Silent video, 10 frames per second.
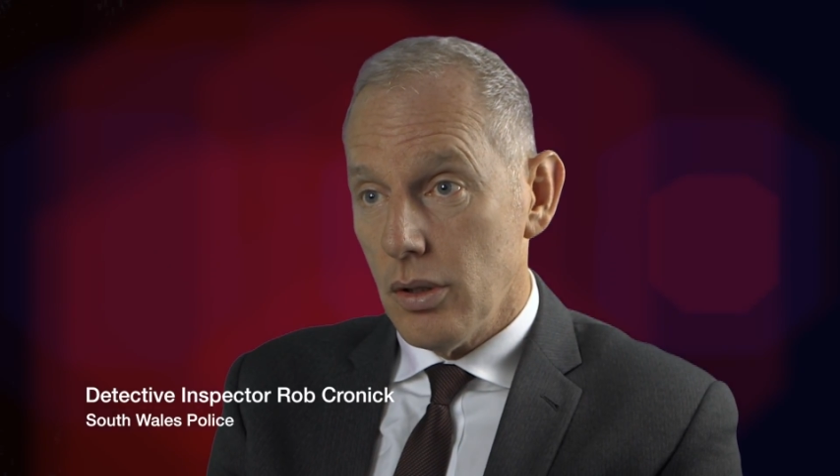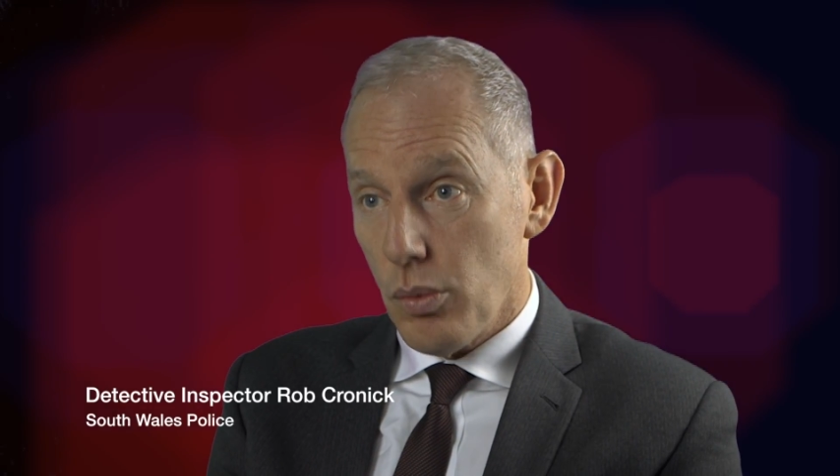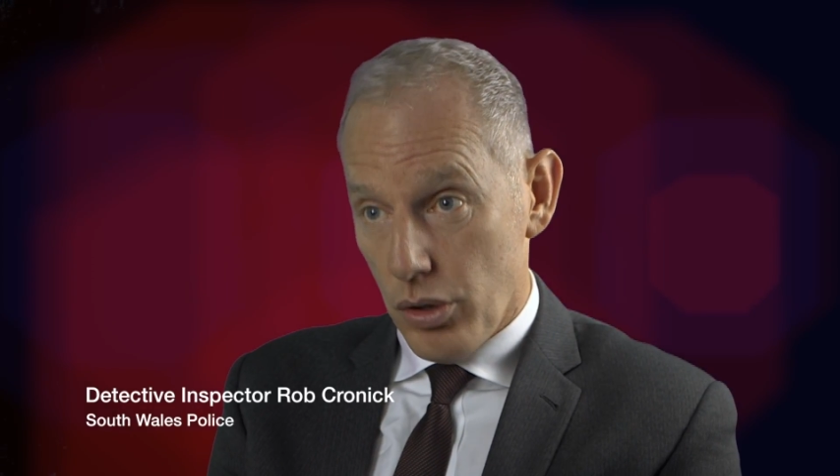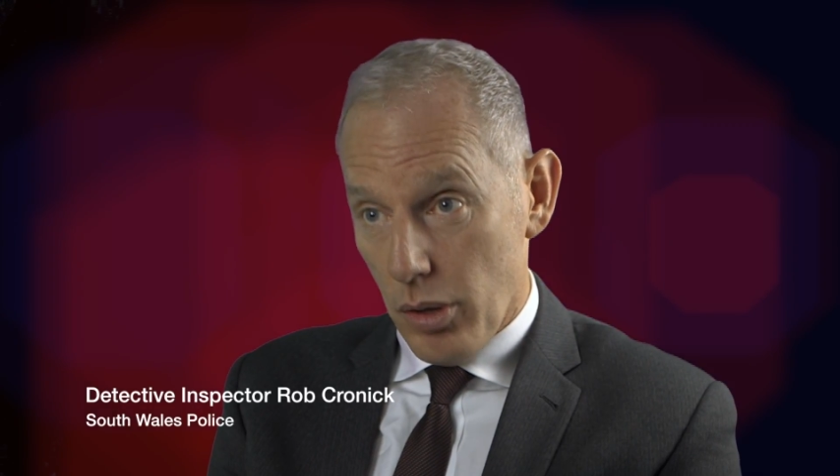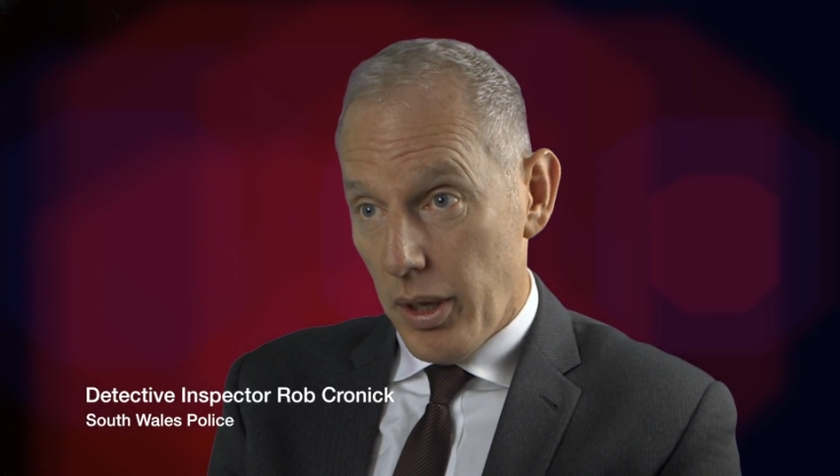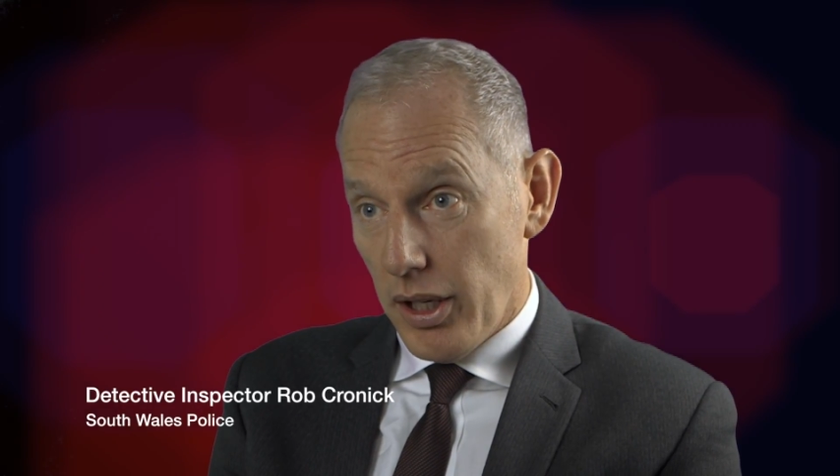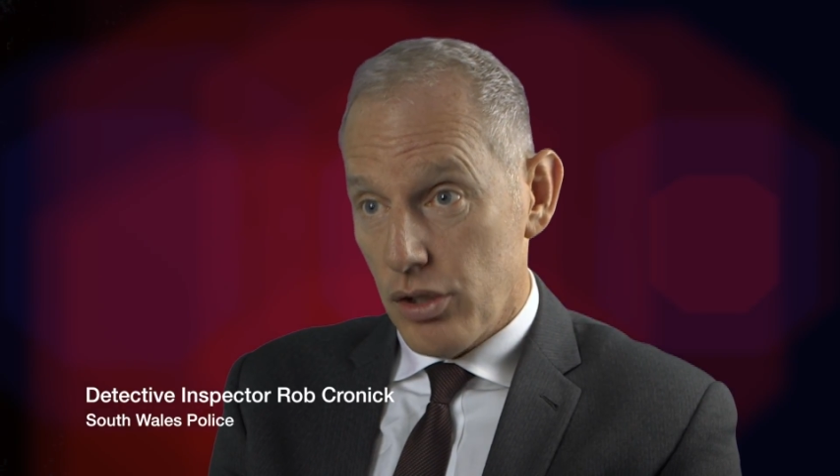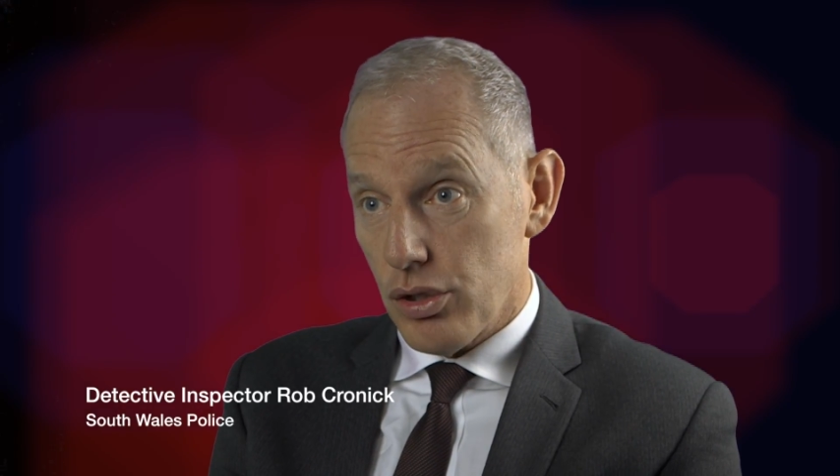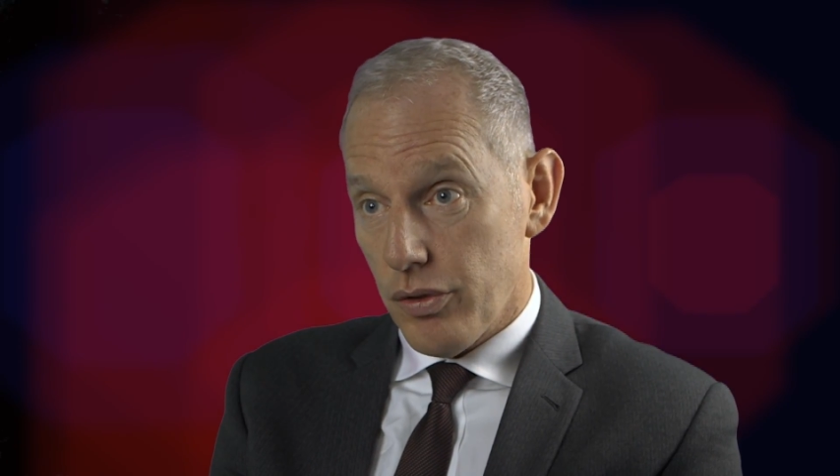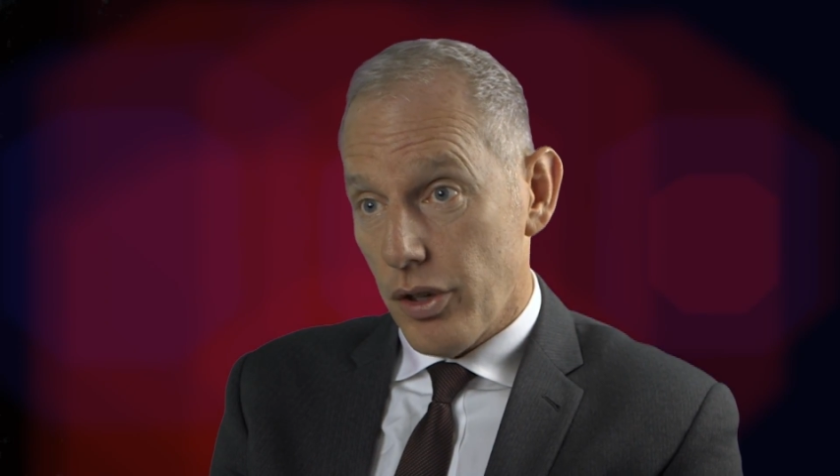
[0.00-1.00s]
One of the main
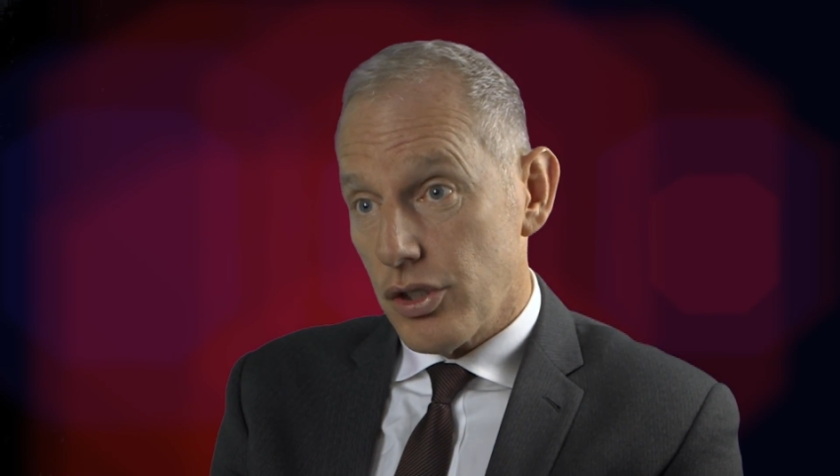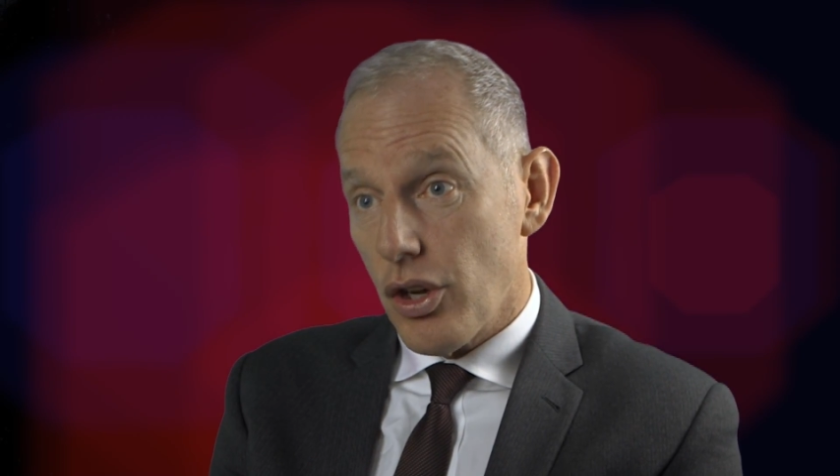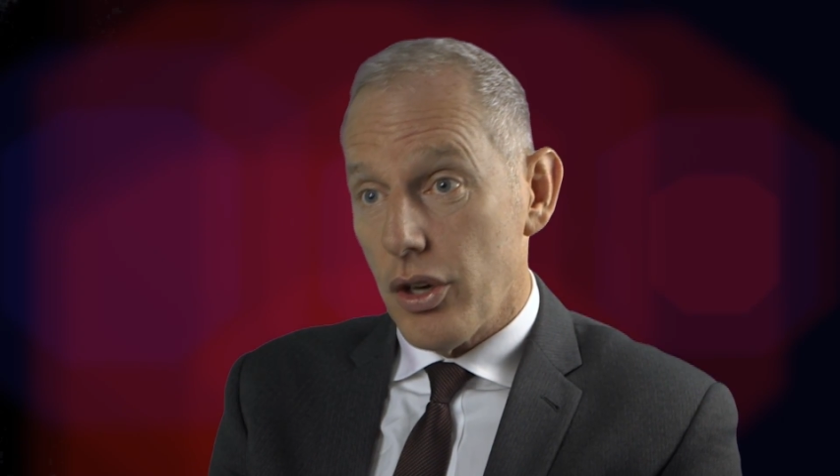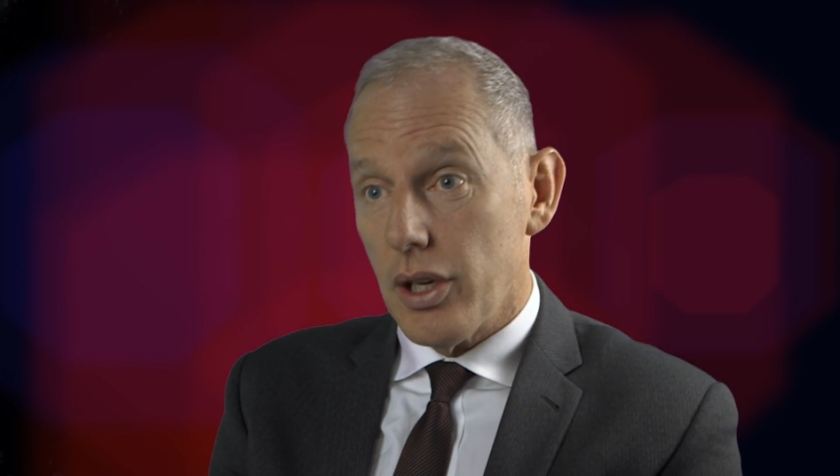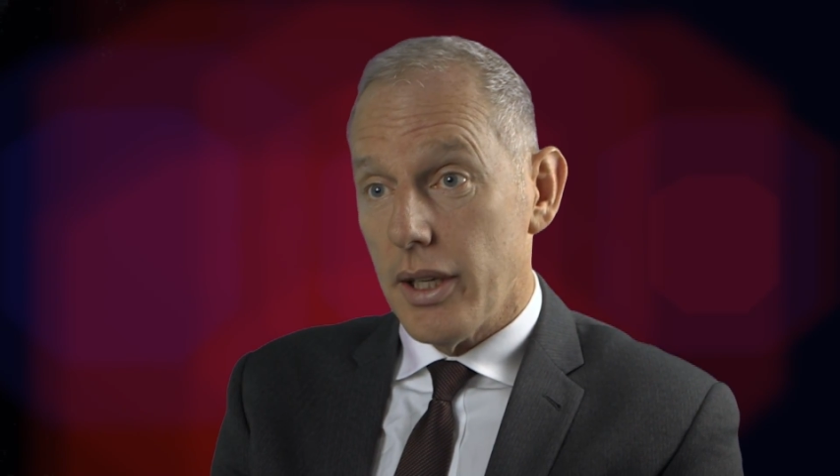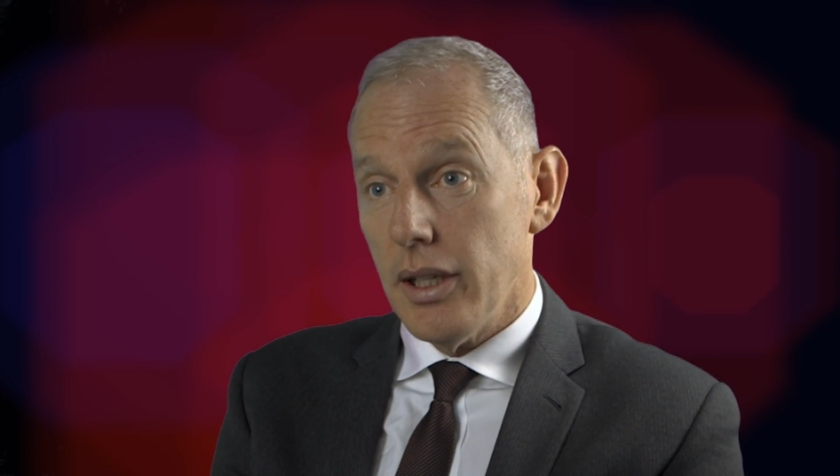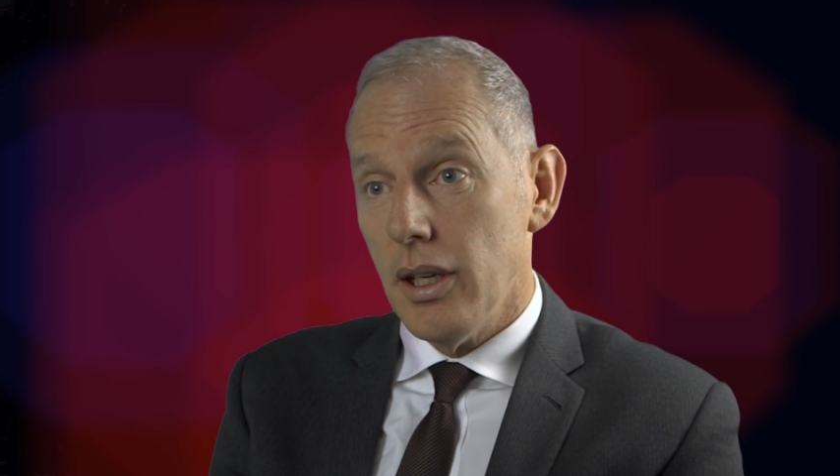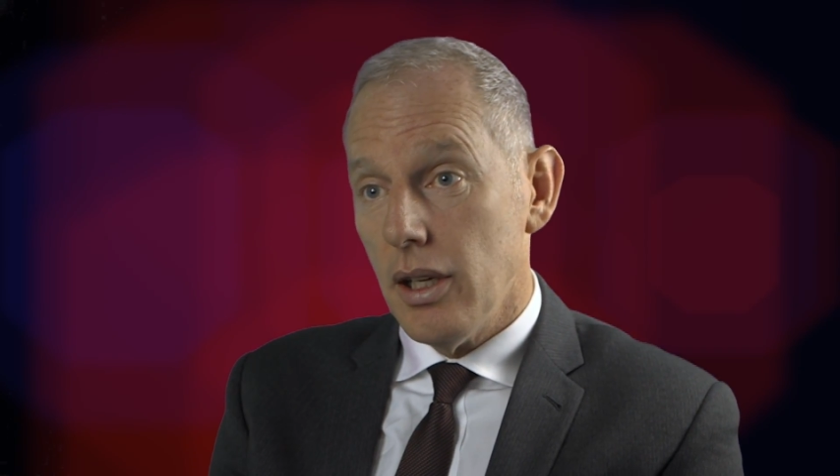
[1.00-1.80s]
issues for us currently